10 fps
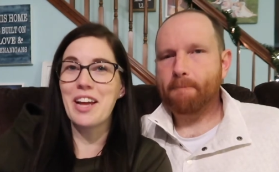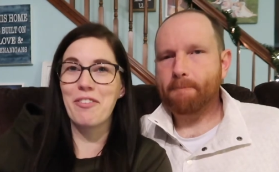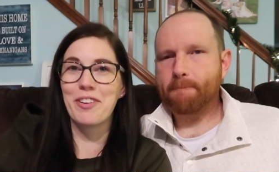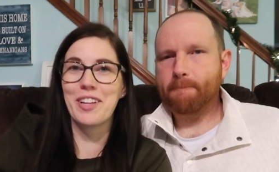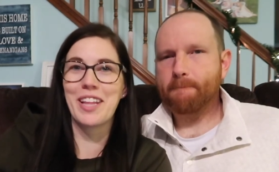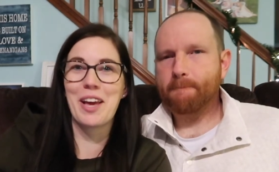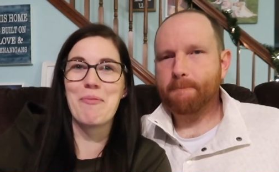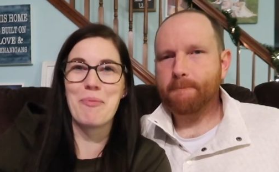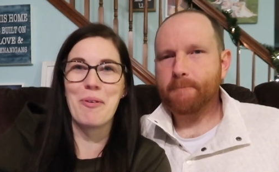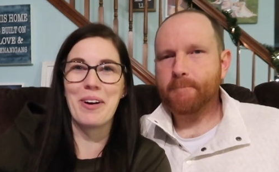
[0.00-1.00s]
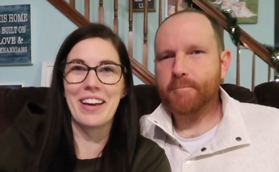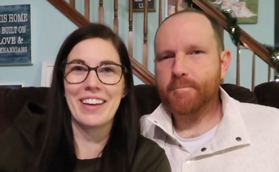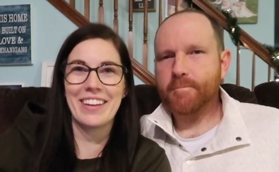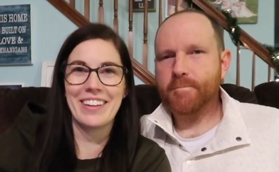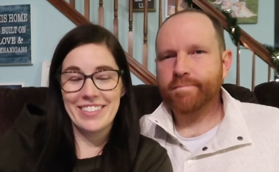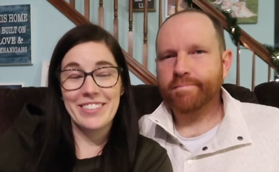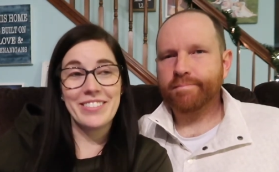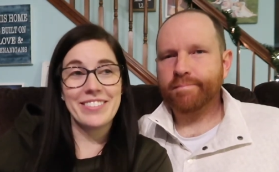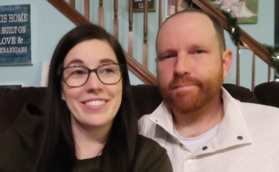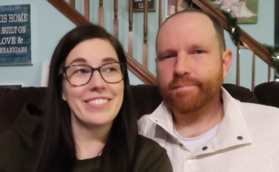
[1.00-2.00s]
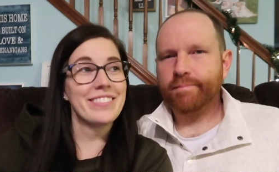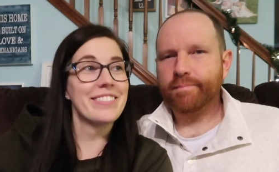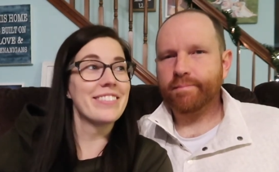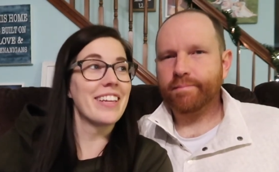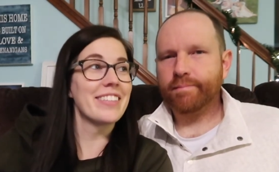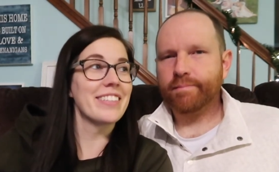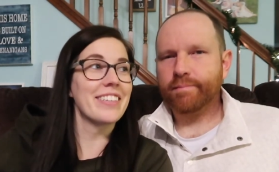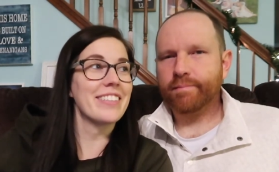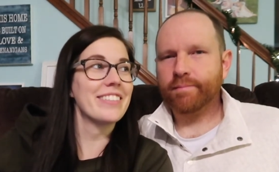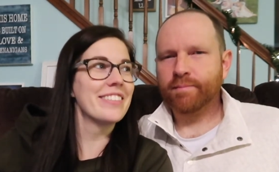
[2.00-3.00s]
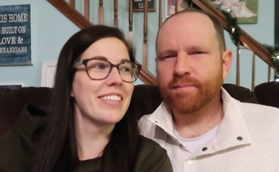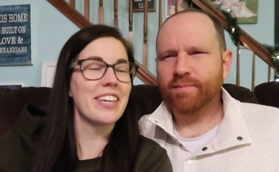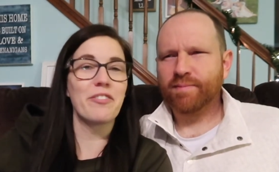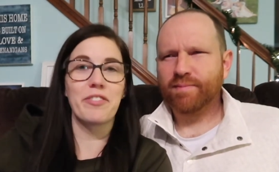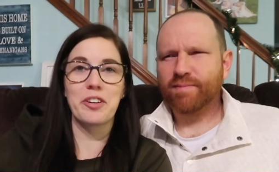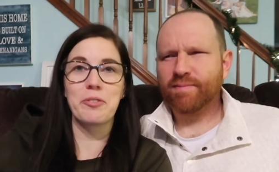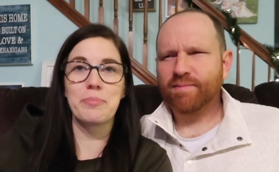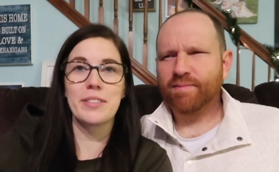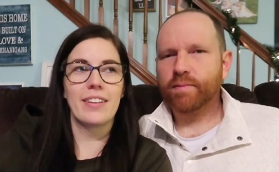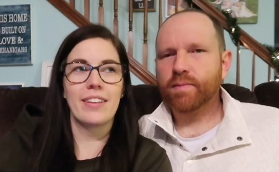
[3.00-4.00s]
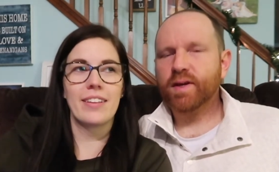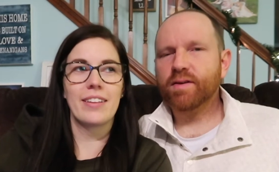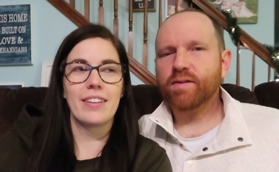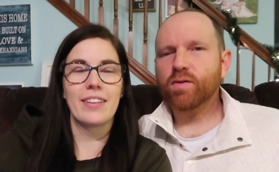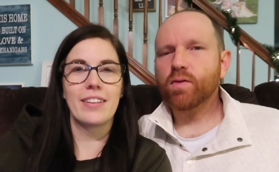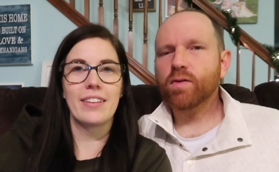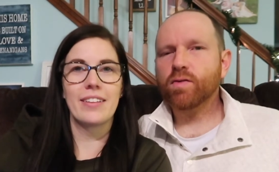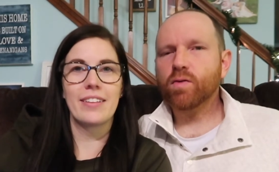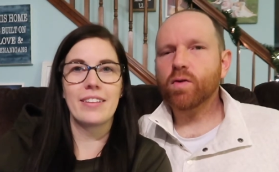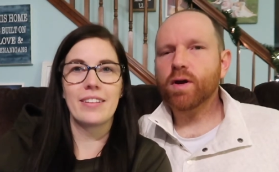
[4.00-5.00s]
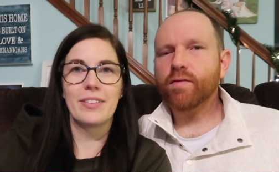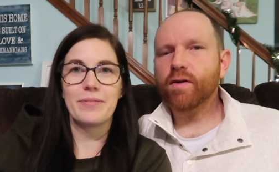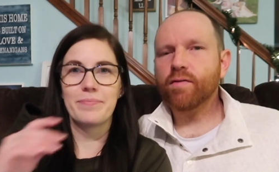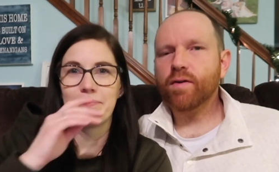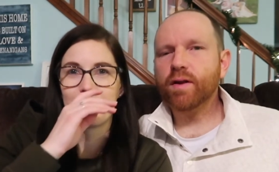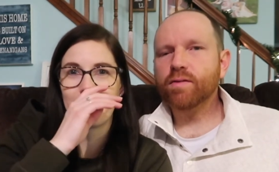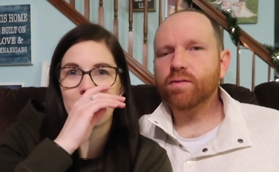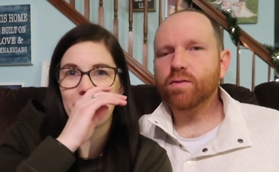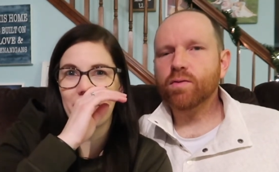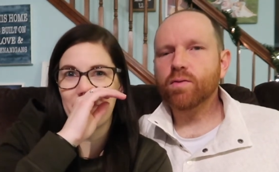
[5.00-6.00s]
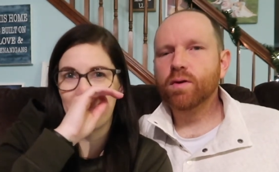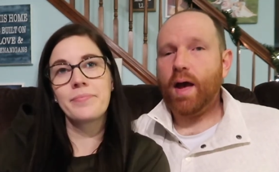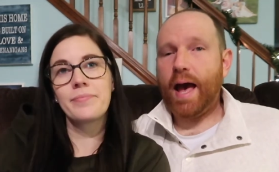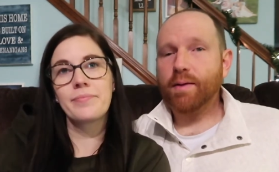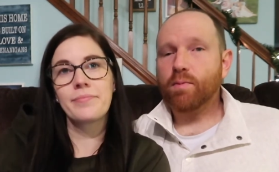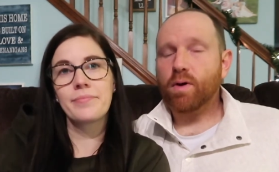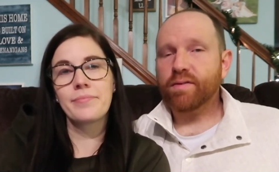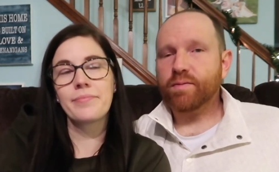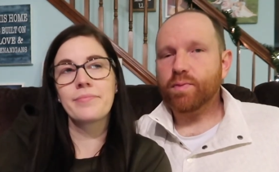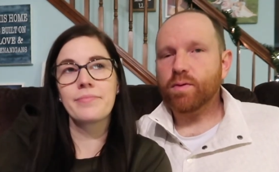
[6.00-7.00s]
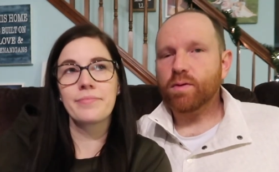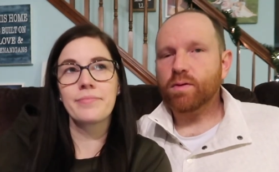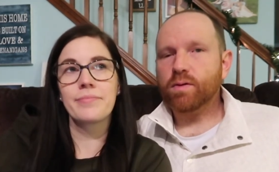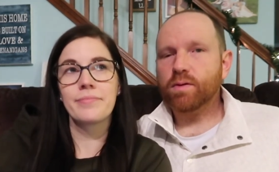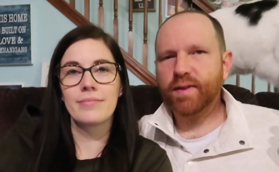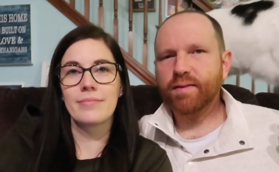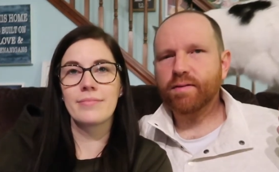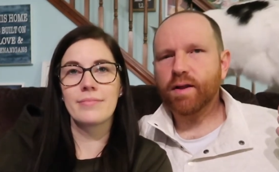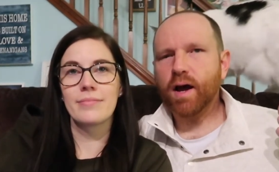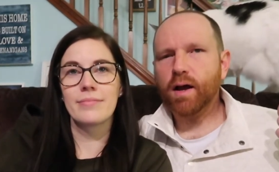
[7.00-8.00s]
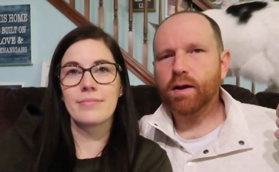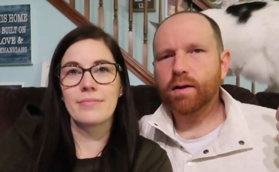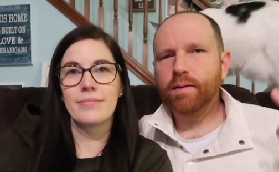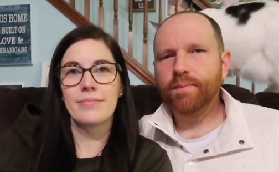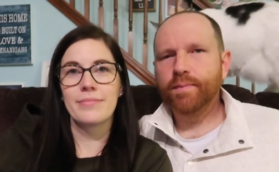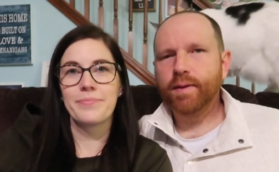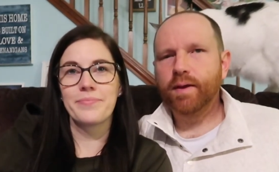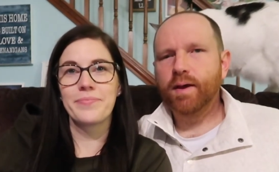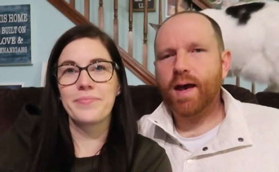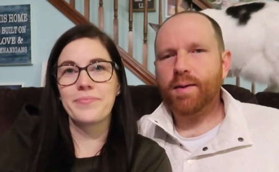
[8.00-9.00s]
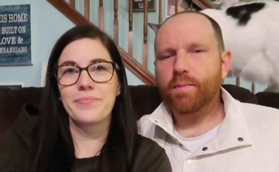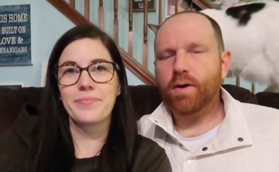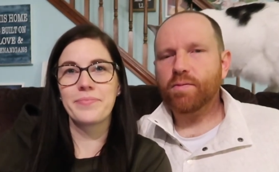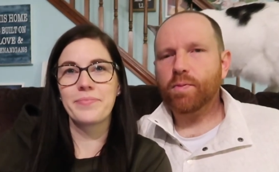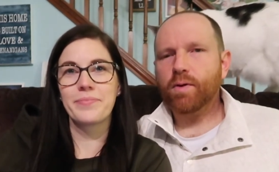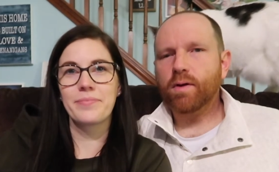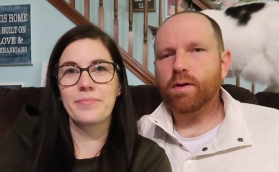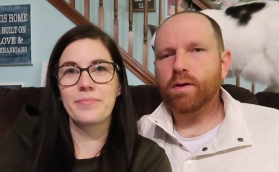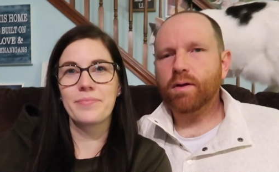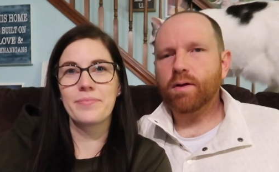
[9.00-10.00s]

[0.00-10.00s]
Speaker 1: definitely a boy. So that's good. She confirmed.
Speaker 2: Then she told the story of our friends who had multiple, that's Doc, had multiple